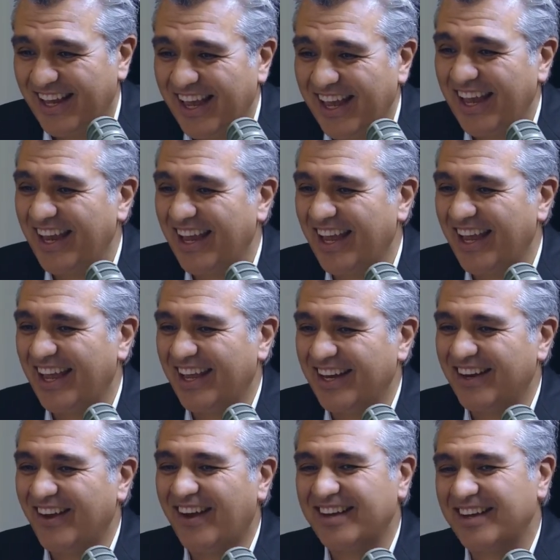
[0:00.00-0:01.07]

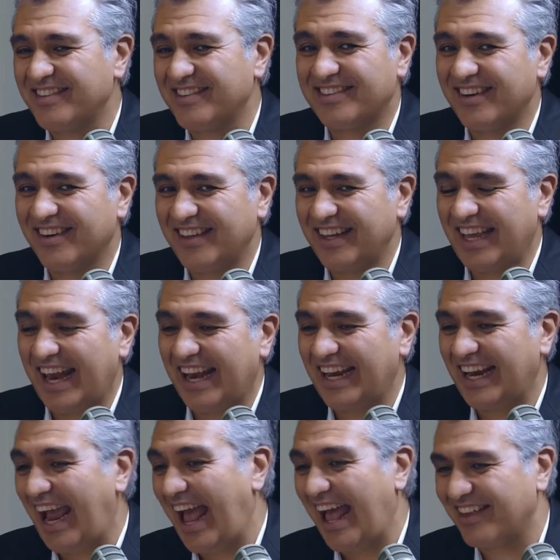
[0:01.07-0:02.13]
and not necessarily
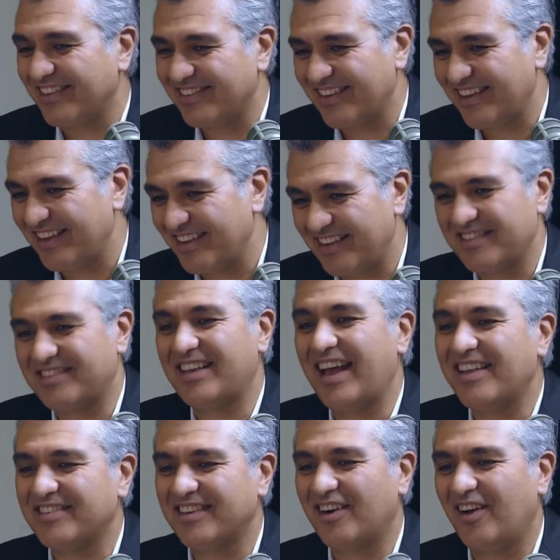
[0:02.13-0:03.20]
getting asked to
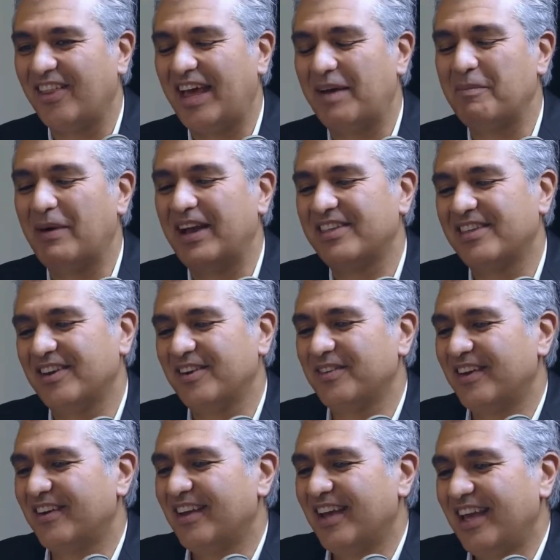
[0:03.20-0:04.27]
discuss it all that much.
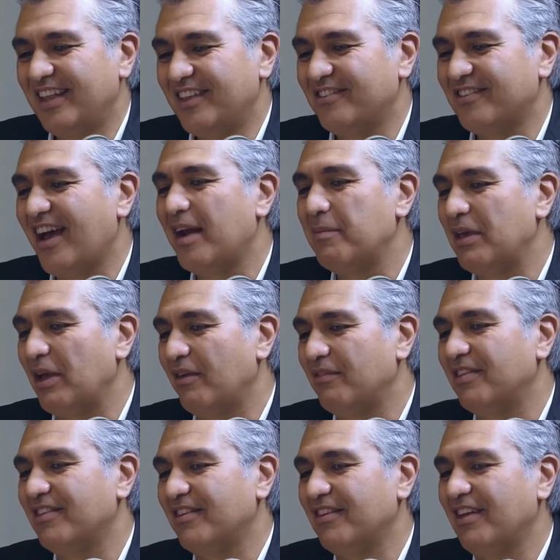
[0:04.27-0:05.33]
There's got to be
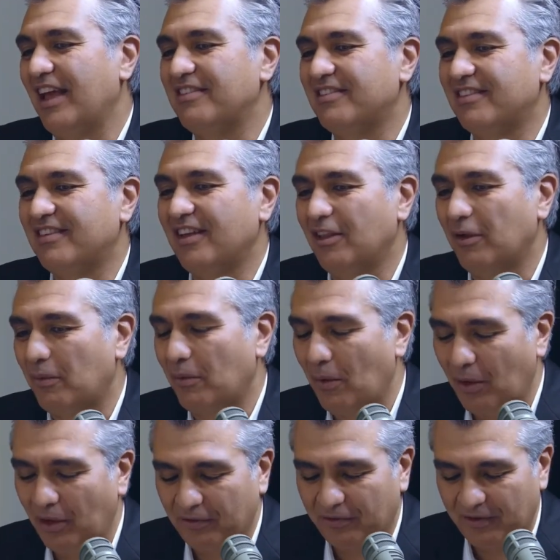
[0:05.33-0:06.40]
still a
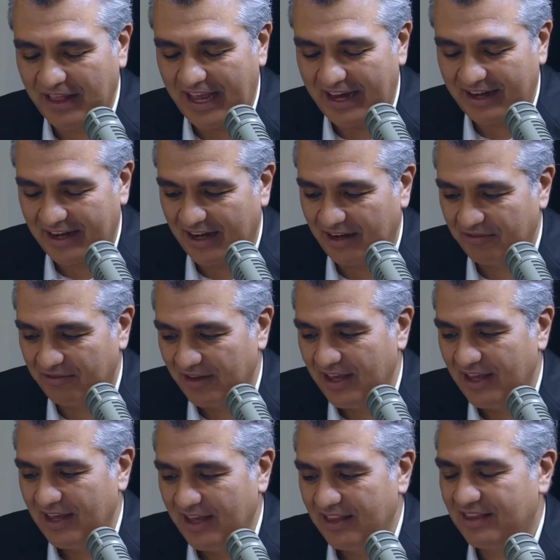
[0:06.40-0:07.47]
role for that, kind of
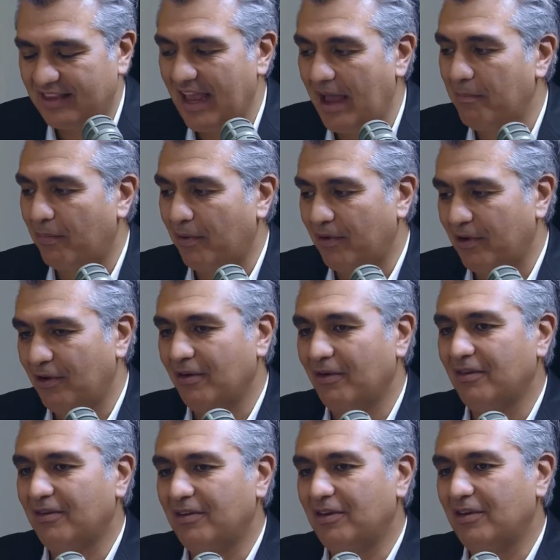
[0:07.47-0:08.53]
temper
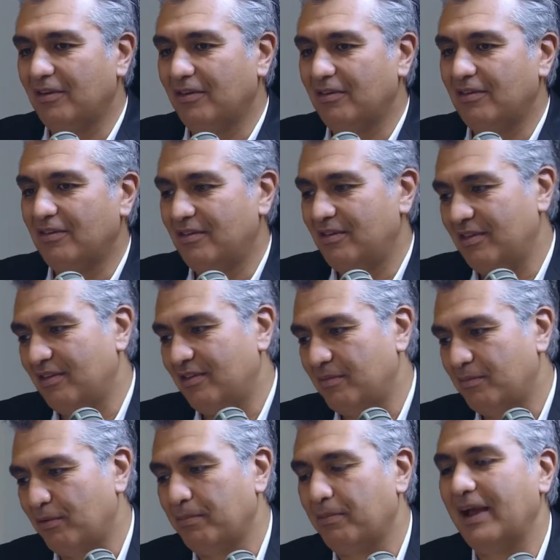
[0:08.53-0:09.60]
your
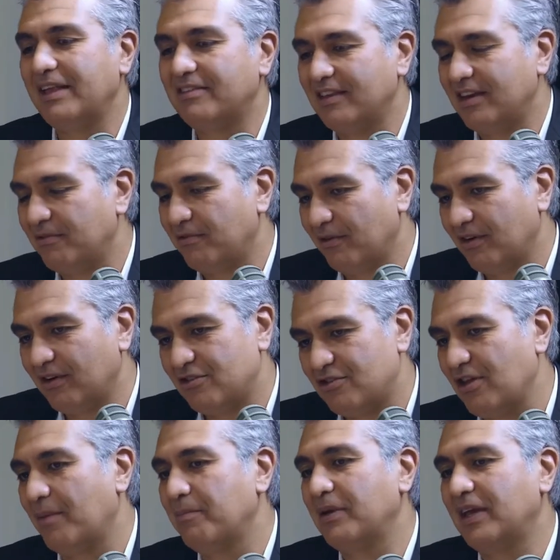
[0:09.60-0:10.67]
propensity for
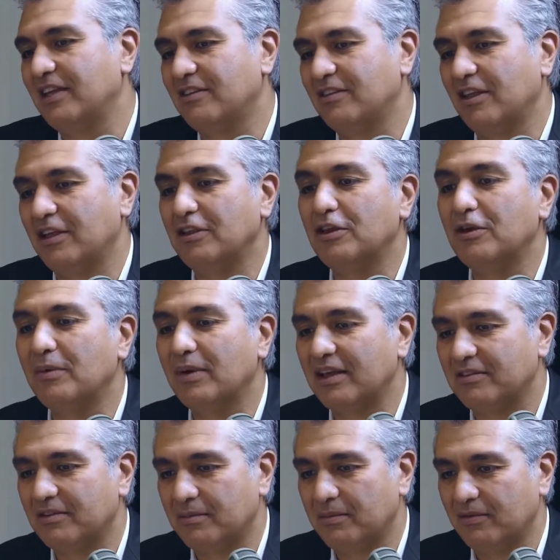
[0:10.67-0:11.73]
jumping into the
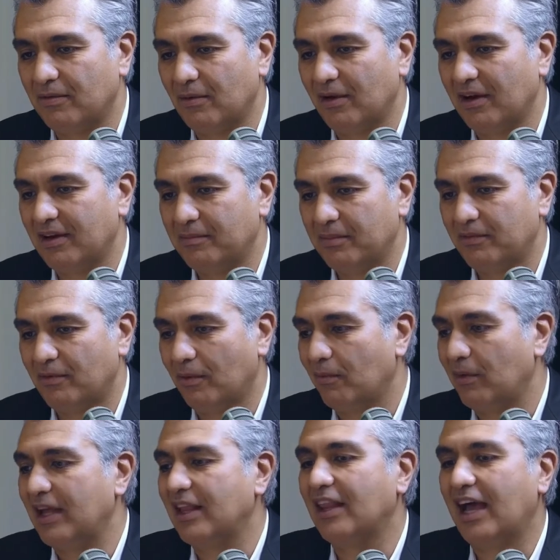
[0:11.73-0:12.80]
newest before
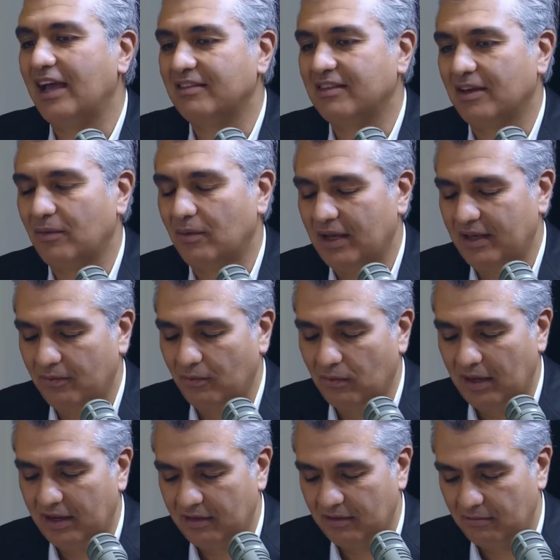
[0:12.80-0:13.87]
realizing what
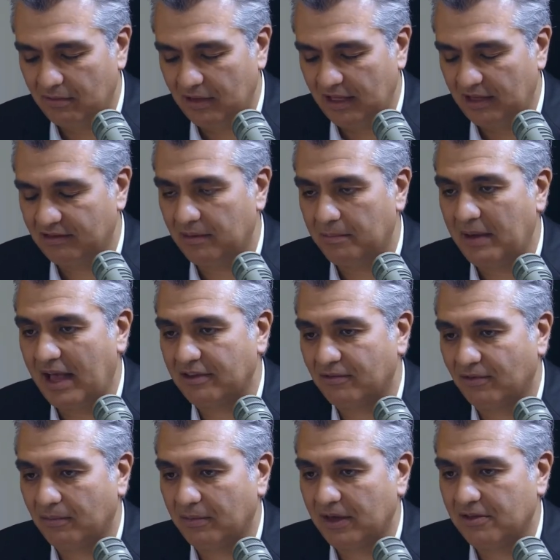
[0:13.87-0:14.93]
really is the best
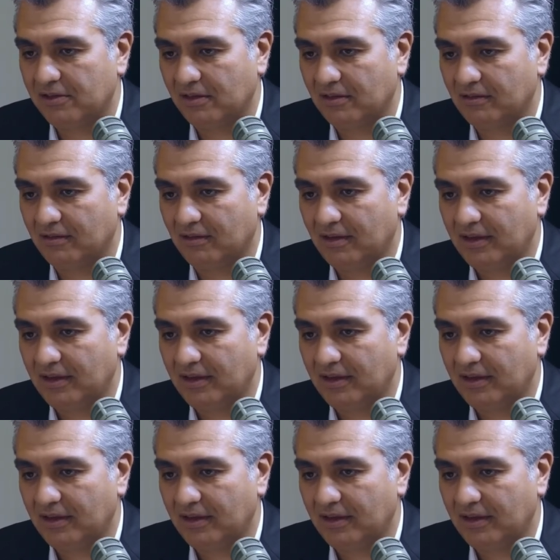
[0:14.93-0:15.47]
for patients.